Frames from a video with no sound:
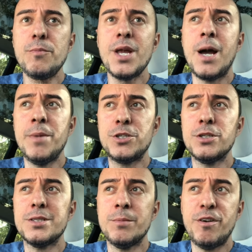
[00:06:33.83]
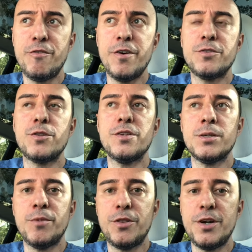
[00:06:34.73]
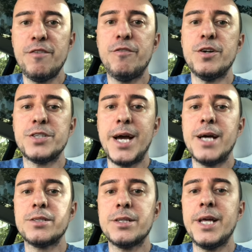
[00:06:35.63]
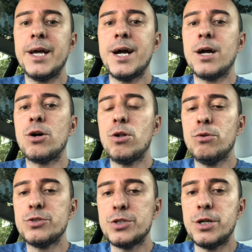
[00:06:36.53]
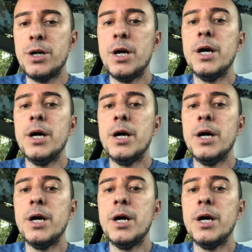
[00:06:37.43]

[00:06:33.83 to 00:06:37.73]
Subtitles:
I mentioned December 5th to December 31st. As the date got closer,